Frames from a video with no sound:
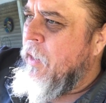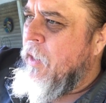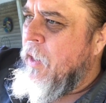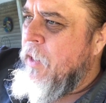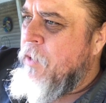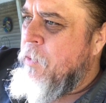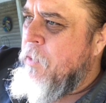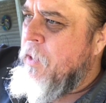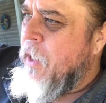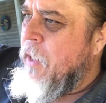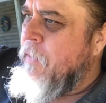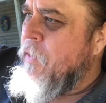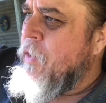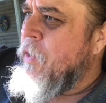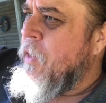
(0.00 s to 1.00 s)
clutch was
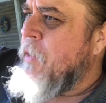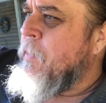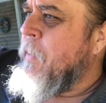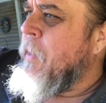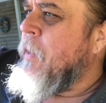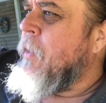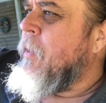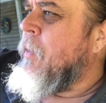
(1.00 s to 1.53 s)
out of adjustment.